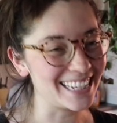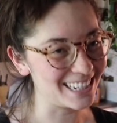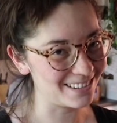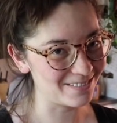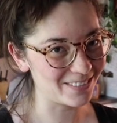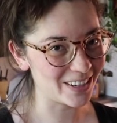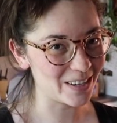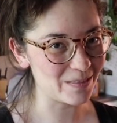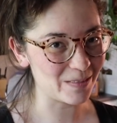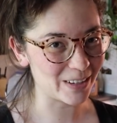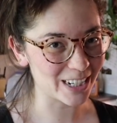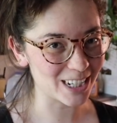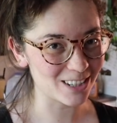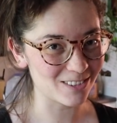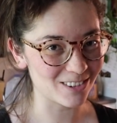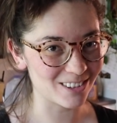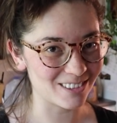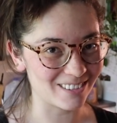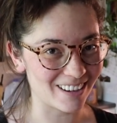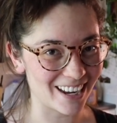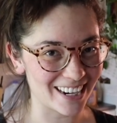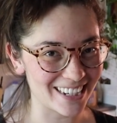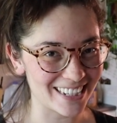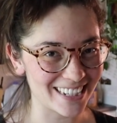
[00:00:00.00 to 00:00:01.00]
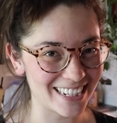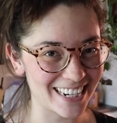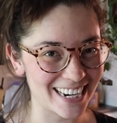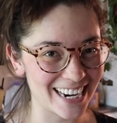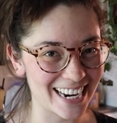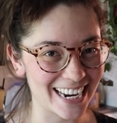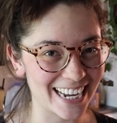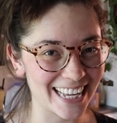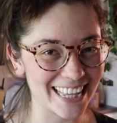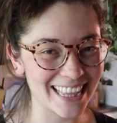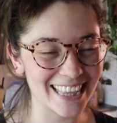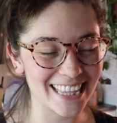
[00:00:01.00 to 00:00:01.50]
Thank you very much for
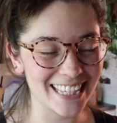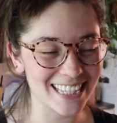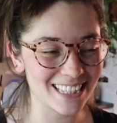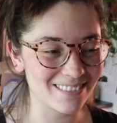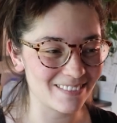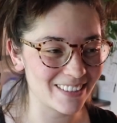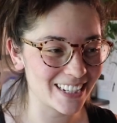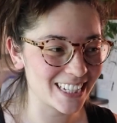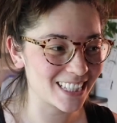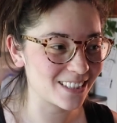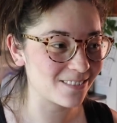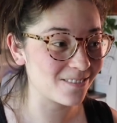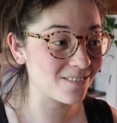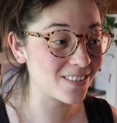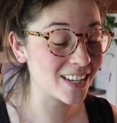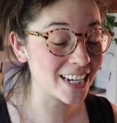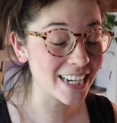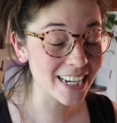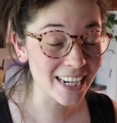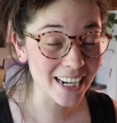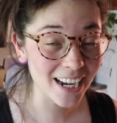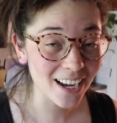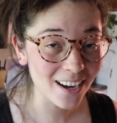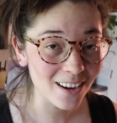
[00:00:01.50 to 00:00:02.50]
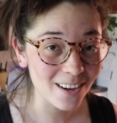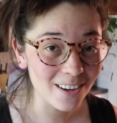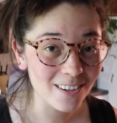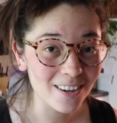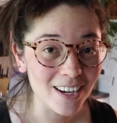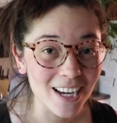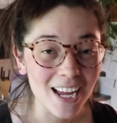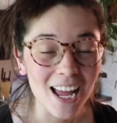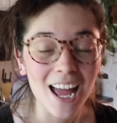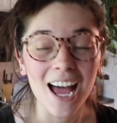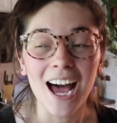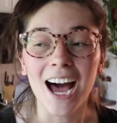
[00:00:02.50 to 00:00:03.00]
watching this week's
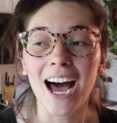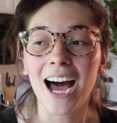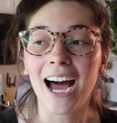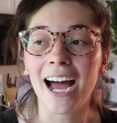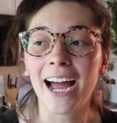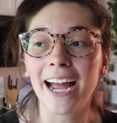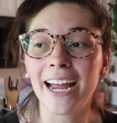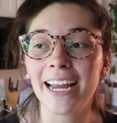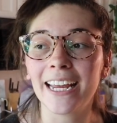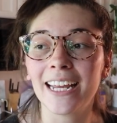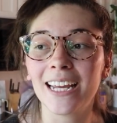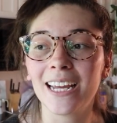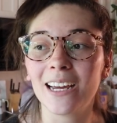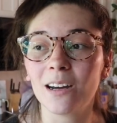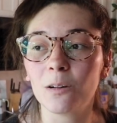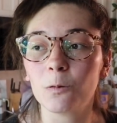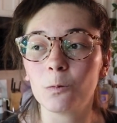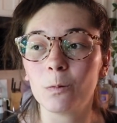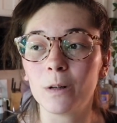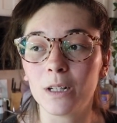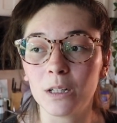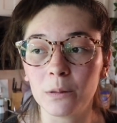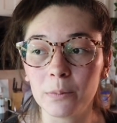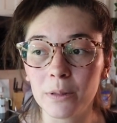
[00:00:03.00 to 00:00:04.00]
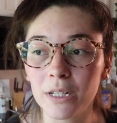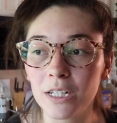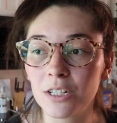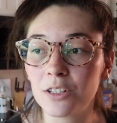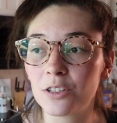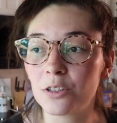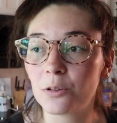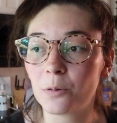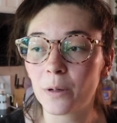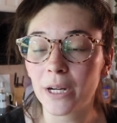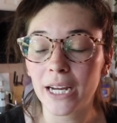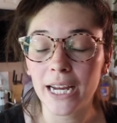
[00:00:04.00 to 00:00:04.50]
video. I will be
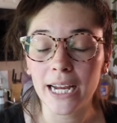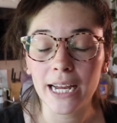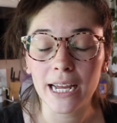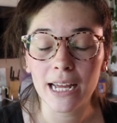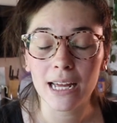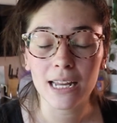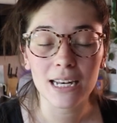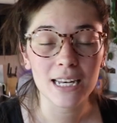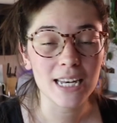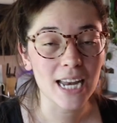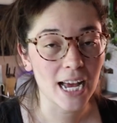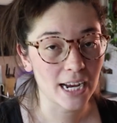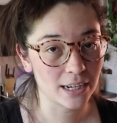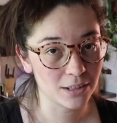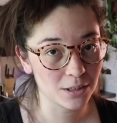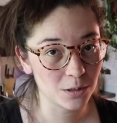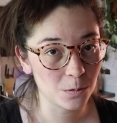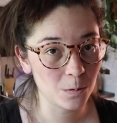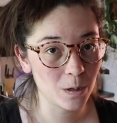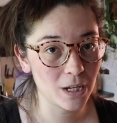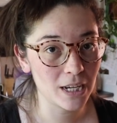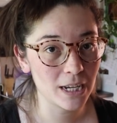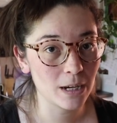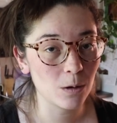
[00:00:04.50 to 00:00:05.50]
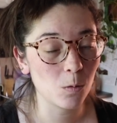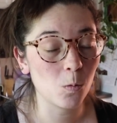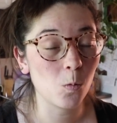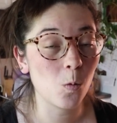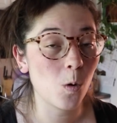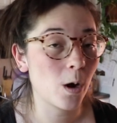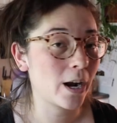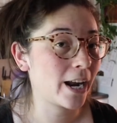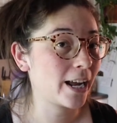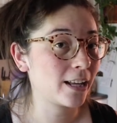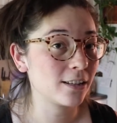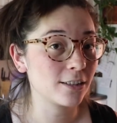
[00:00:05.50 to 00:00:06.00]
doing next week
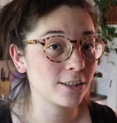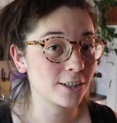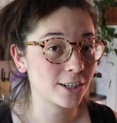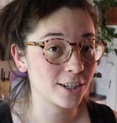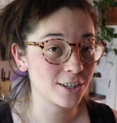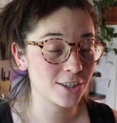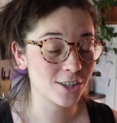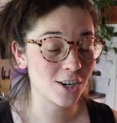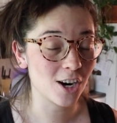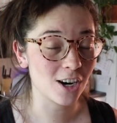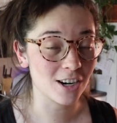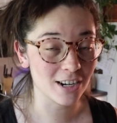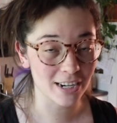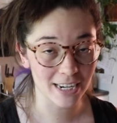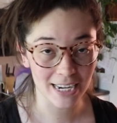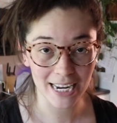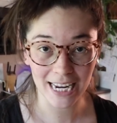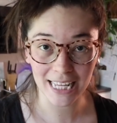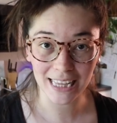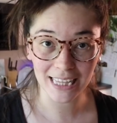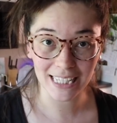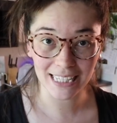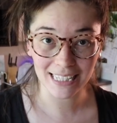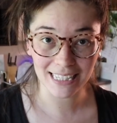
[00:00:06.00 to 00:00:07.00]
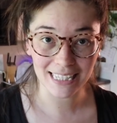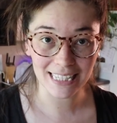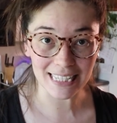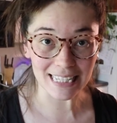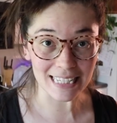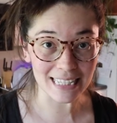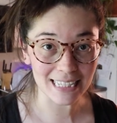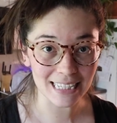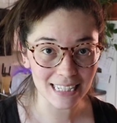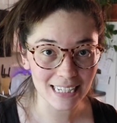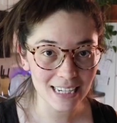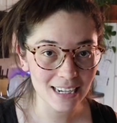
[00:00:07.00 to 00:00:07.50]
what I learned gardening this
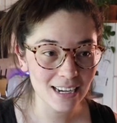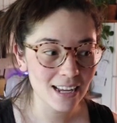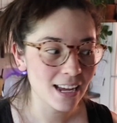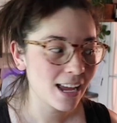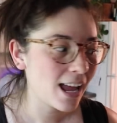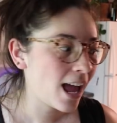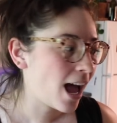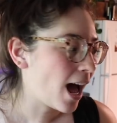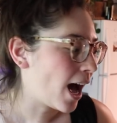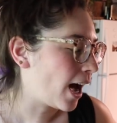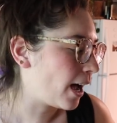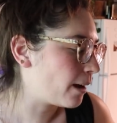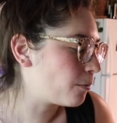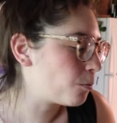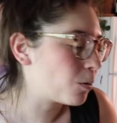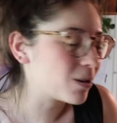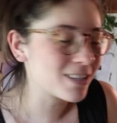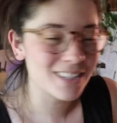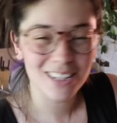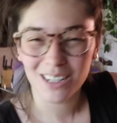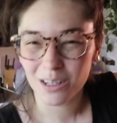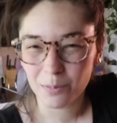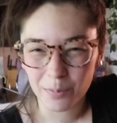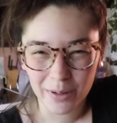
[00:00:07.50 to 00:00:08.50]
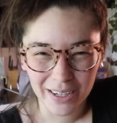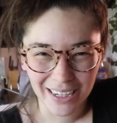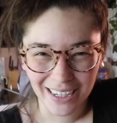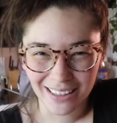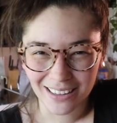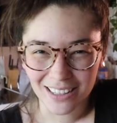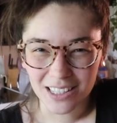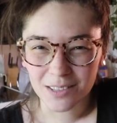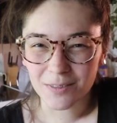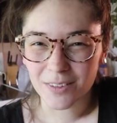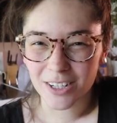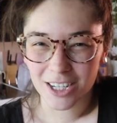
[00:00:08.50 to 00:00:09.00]
season. I was gonna put it
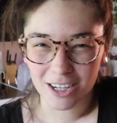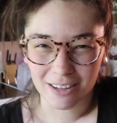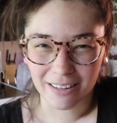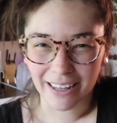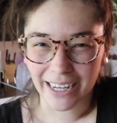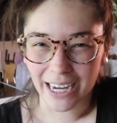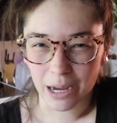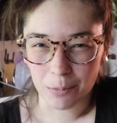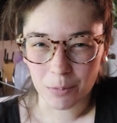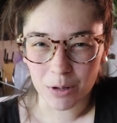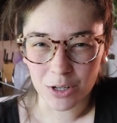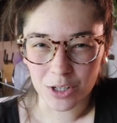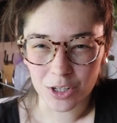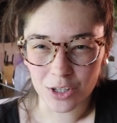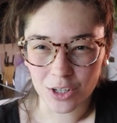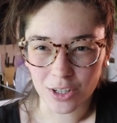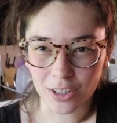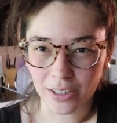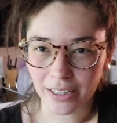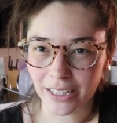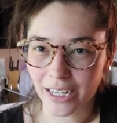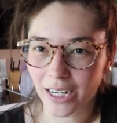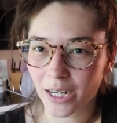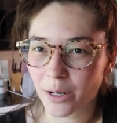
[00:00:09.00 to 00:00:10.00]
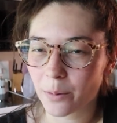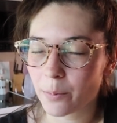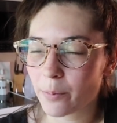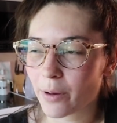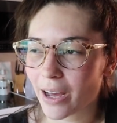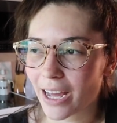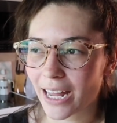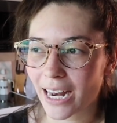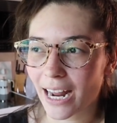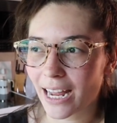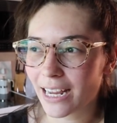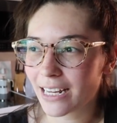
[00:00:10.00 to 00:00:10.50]
in this video like I mentioned earlier,
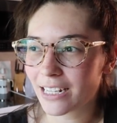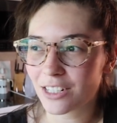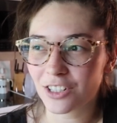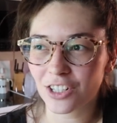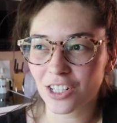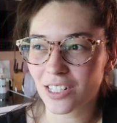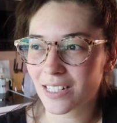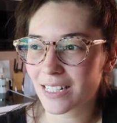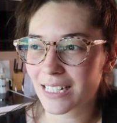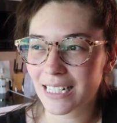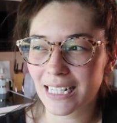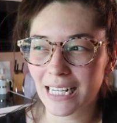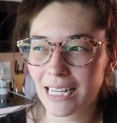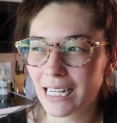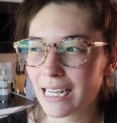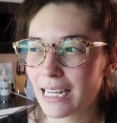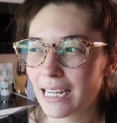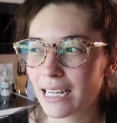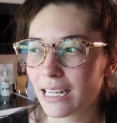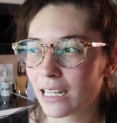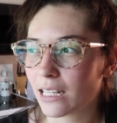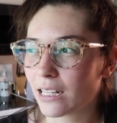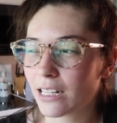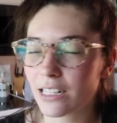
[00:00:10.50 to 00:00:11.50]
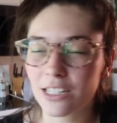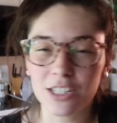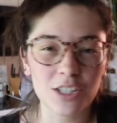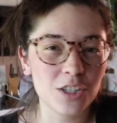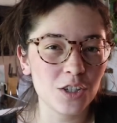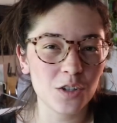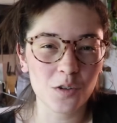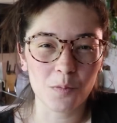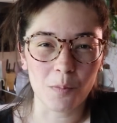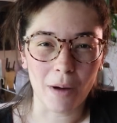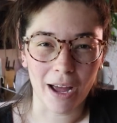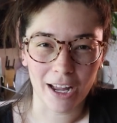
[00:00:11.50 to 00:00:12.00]
but it just, it's
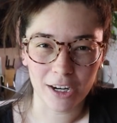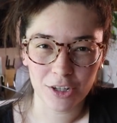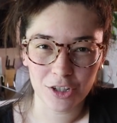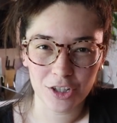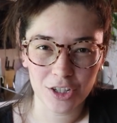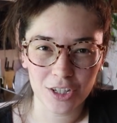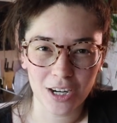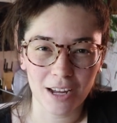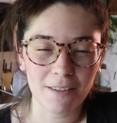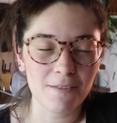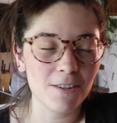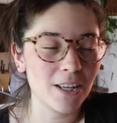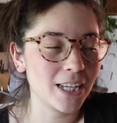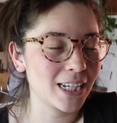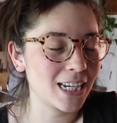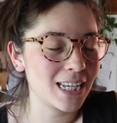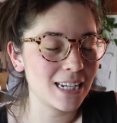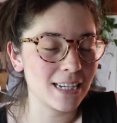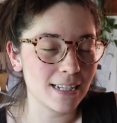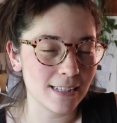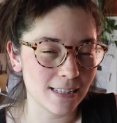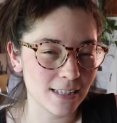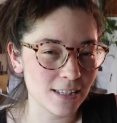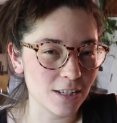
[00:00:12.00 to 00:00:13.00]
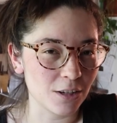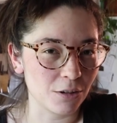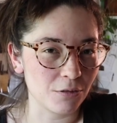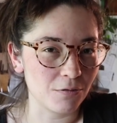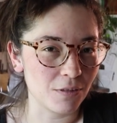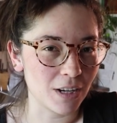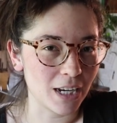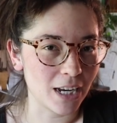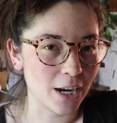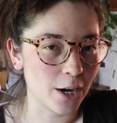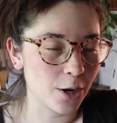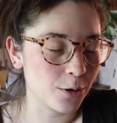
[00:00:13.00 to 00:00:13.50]
too much. I feel like it needs its own
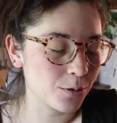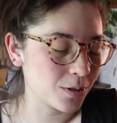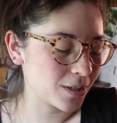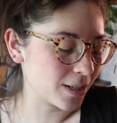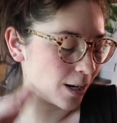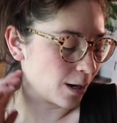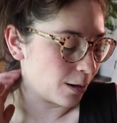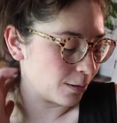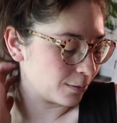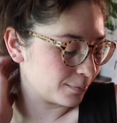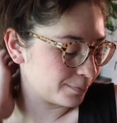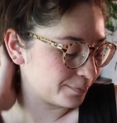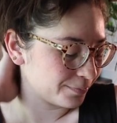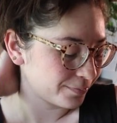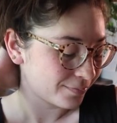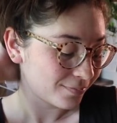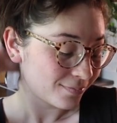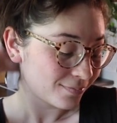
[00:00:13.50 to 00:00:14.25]
video, so.